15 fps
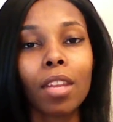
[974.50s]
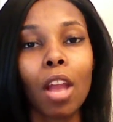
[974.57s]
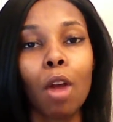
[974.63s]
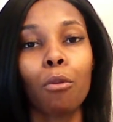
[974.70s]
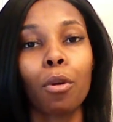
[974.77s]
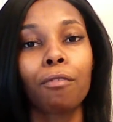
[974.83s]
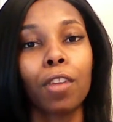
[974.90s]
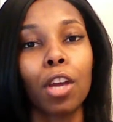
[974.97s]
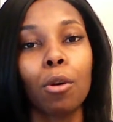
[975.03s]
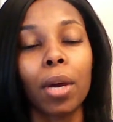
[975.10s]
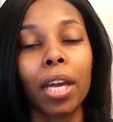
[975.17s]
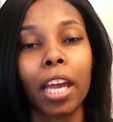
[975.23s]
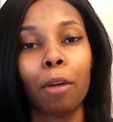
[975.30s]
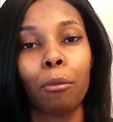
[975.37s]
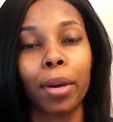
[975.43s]

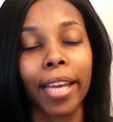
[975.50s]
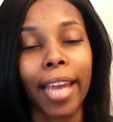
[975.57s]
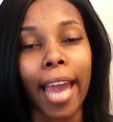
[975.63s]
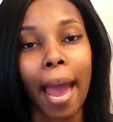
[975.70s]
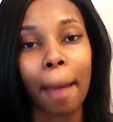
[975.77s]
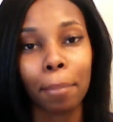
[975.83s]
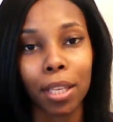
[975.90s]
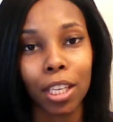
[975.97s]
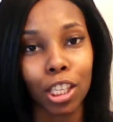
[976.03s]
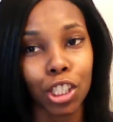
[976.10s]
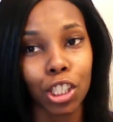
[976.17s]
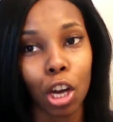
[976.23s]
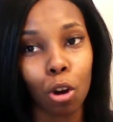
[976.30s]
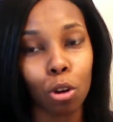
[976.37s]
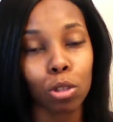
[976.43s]
reviewing and recapping the
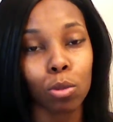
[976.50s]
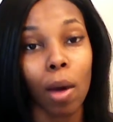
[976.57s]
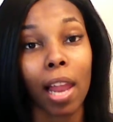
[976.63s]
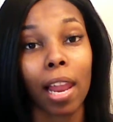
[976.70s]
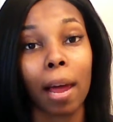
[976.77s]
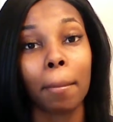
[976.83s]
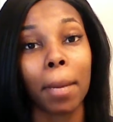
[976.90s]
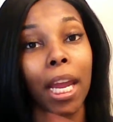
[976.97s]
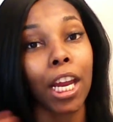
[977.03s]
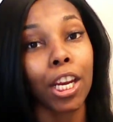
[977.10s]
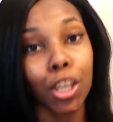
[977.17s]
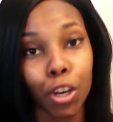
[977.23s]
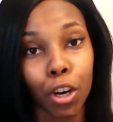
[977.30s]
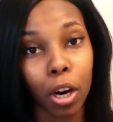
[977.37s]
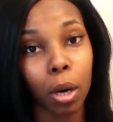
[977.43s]
shows while I'm
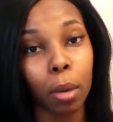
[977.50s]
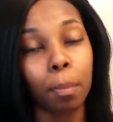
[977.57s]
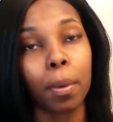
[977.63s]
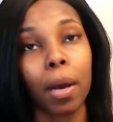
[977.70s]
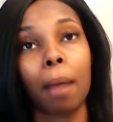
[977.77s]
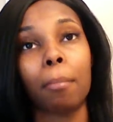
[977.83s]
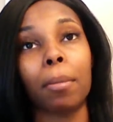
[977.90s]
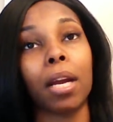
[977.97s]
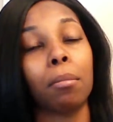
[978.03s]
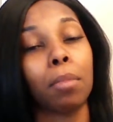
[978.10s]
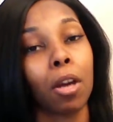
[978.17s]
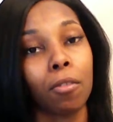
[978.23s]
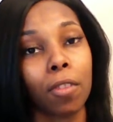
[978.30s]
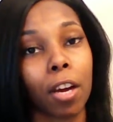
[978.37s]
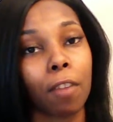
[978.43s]
in Europe. I'm going to
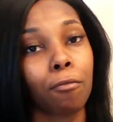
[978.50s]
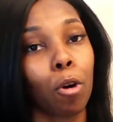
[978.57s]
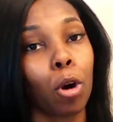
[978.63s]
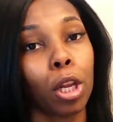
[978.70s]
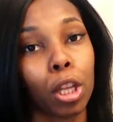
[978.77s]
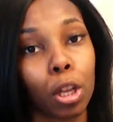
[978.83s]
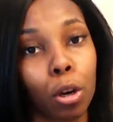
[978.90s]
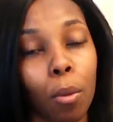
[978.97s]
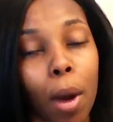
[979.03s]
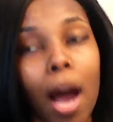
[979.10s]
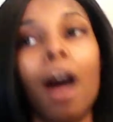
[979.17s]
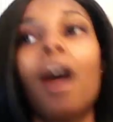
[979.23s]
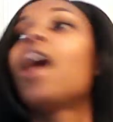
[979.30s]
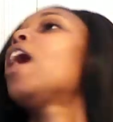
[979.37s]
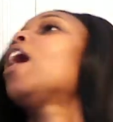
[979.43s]
be over there for a little
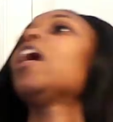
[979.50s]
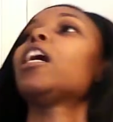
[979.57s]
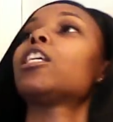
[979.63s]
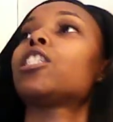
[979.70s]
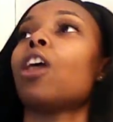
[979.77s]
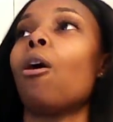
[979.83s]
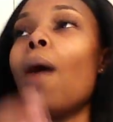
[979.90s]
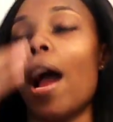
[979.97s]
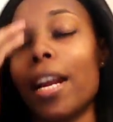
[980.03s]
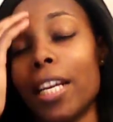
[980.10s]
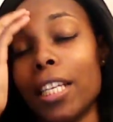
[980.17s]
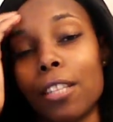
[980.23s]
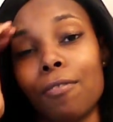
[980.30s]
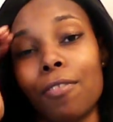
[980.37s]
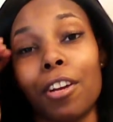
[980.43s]
while. So, I
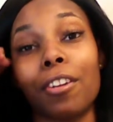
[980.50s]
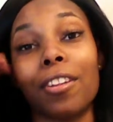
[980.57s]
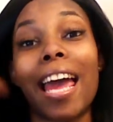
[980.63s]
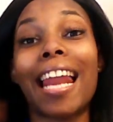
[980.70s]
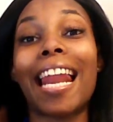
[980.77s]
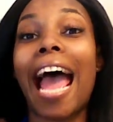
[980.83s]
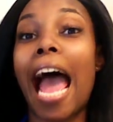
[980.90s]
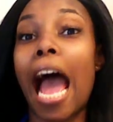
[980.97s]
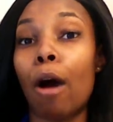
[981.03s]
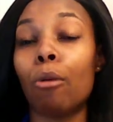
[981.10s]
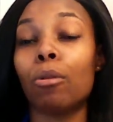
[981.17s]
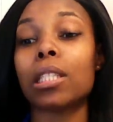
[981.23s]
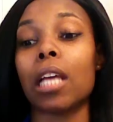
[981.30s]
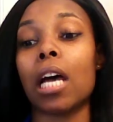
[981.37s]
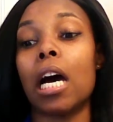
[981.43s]
need to figure that
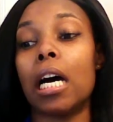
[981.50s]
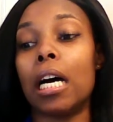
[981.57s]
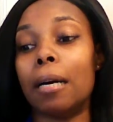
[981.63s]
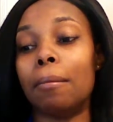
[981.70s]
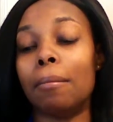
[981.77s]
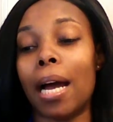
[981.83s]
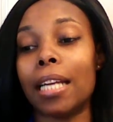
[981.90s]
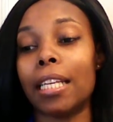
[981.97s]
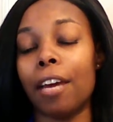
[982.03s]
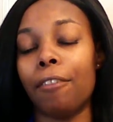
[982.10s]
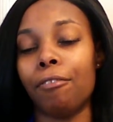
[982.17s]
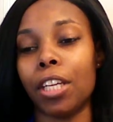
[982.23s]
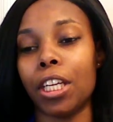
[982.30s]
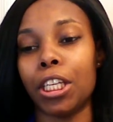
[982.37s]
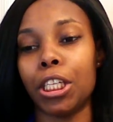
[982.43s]
out. I
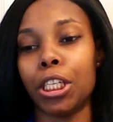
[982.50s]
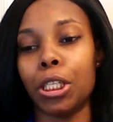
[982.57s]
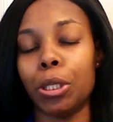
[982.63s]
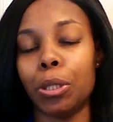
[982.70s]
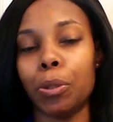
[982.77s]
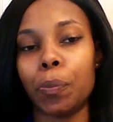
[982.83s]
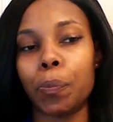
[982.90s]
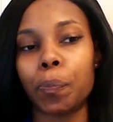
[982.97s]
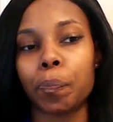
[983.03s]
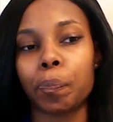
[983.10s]
definitely do.